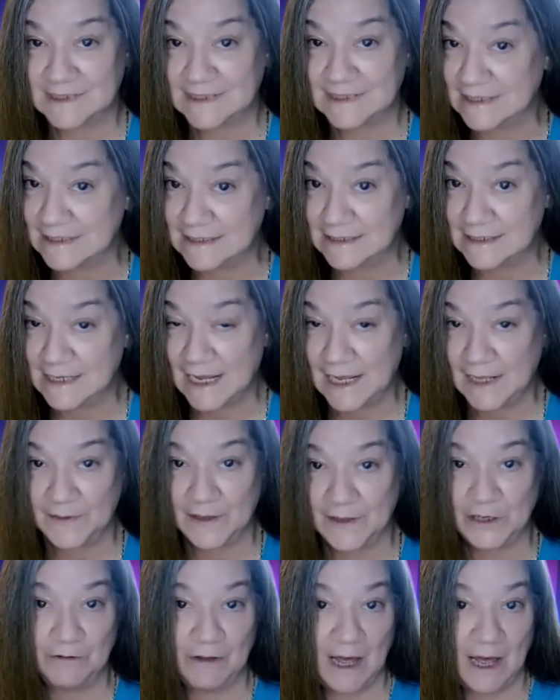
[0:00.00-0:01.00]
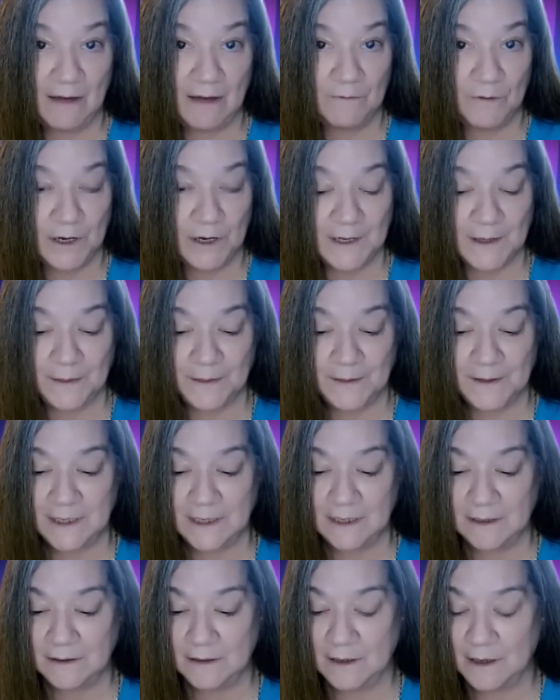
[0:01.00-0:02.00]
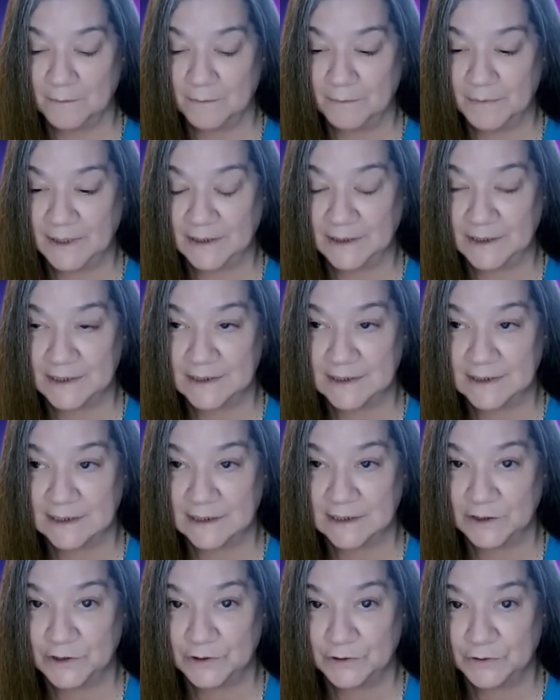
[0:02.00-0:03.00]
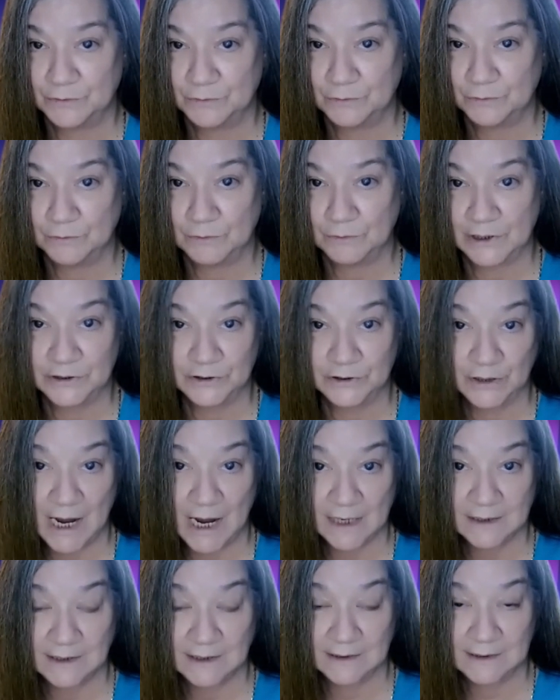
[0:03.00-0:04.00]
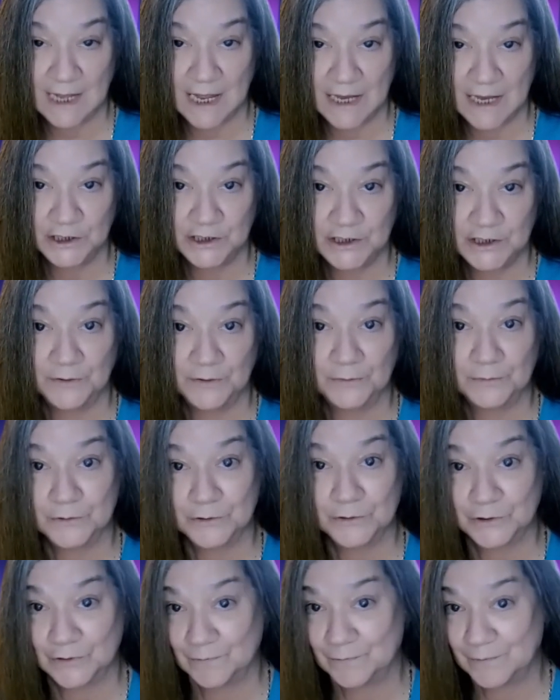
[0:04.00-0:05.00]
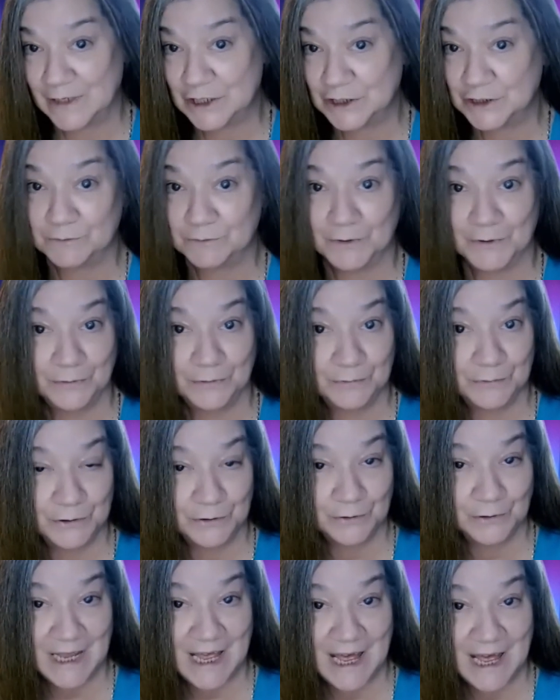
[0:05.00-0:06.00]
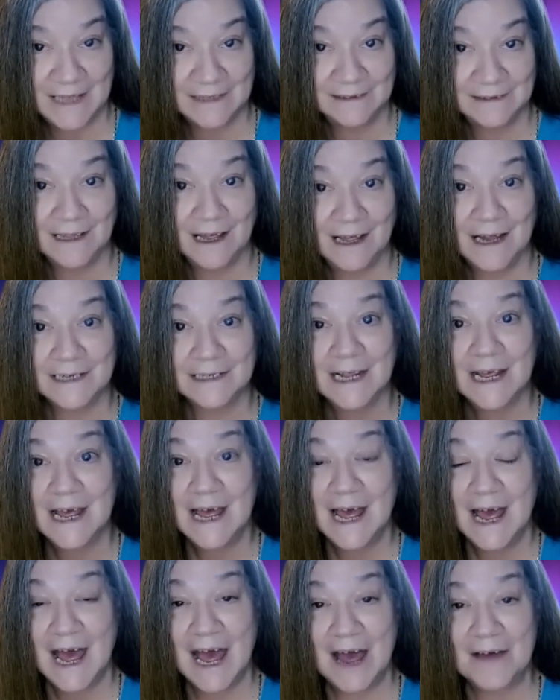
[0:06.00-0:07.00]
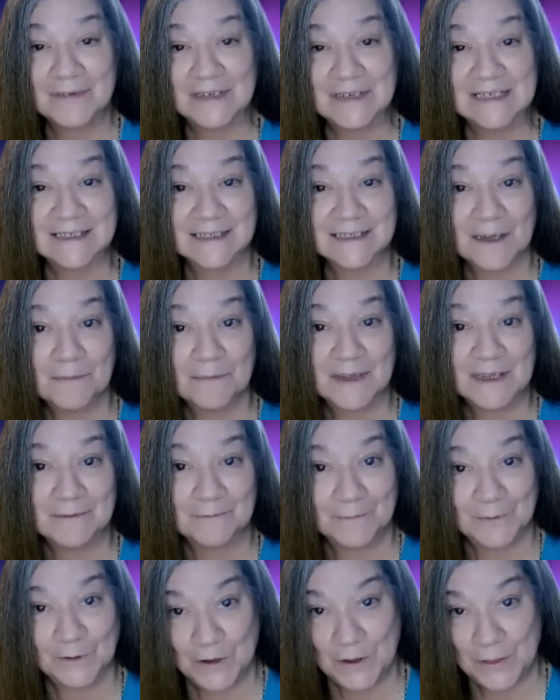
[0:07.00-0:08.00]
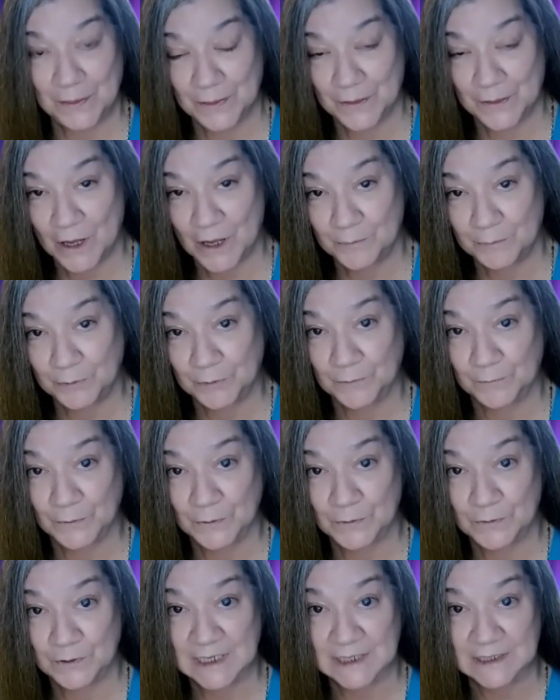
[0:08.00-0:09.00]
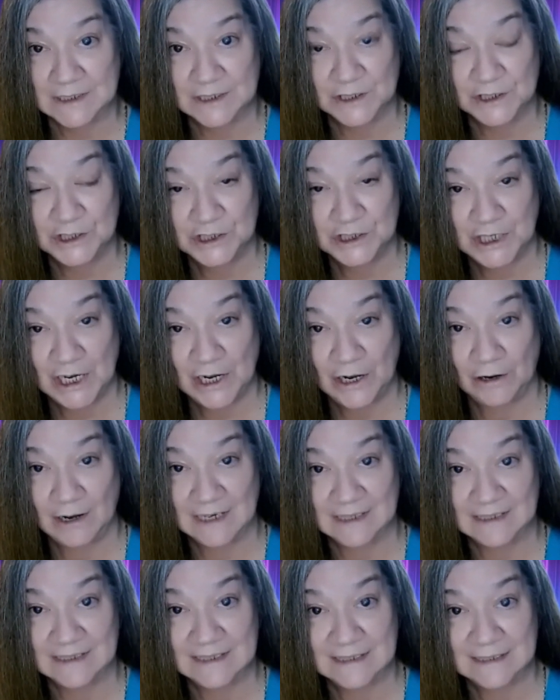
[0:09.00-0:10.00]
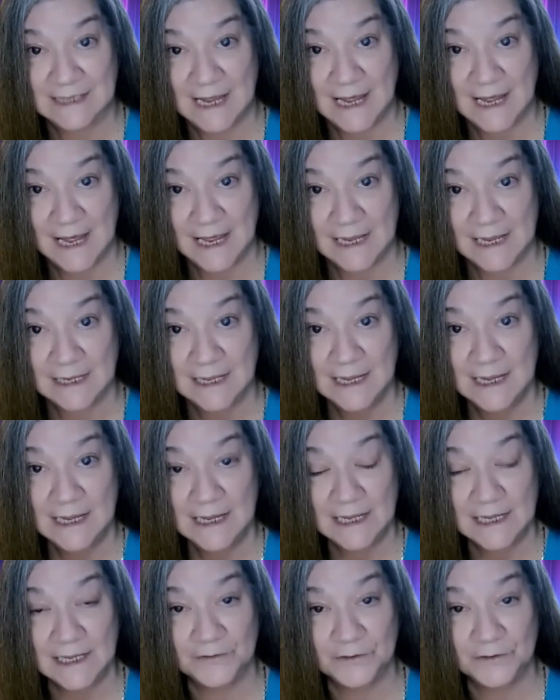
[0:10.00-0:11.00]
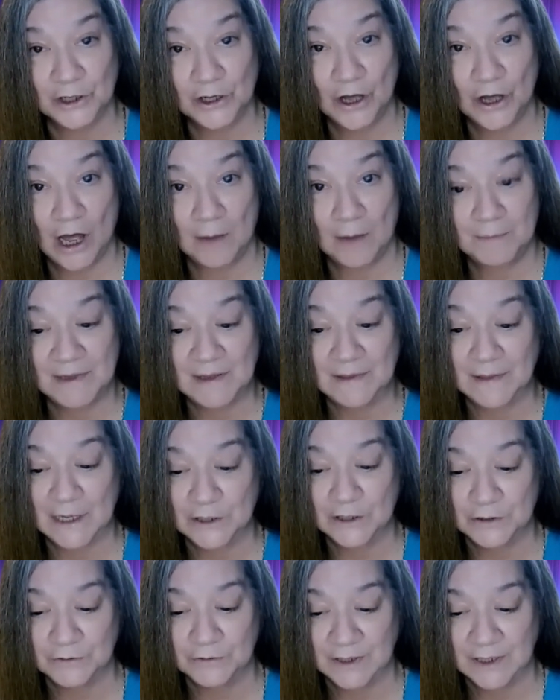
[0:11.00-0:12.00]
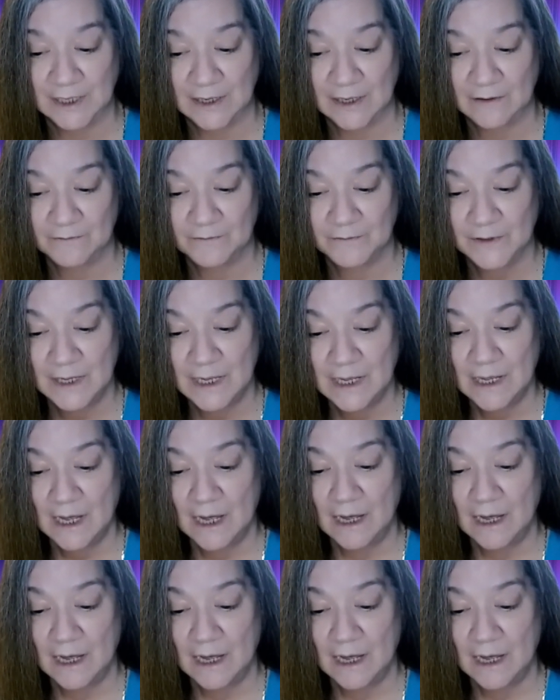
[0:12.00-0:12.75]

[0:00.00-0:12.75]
CTA that you have on it, the ability to attract attention through your visual and through your headline, having something very thought-provoking to share and say in the copy that you give.